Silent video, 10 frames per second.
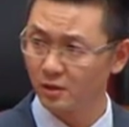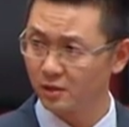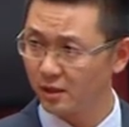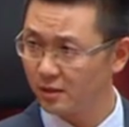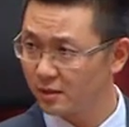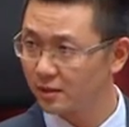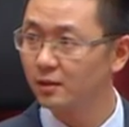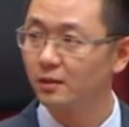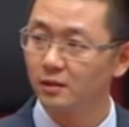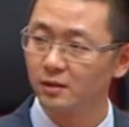process,
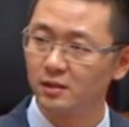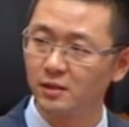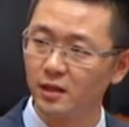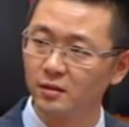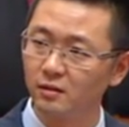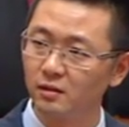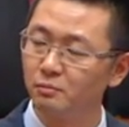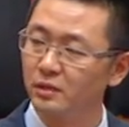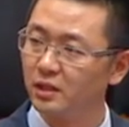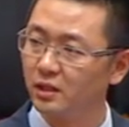as I said, the
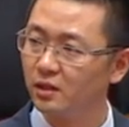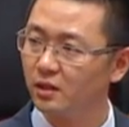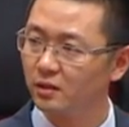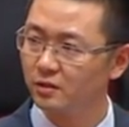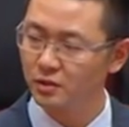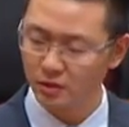media and the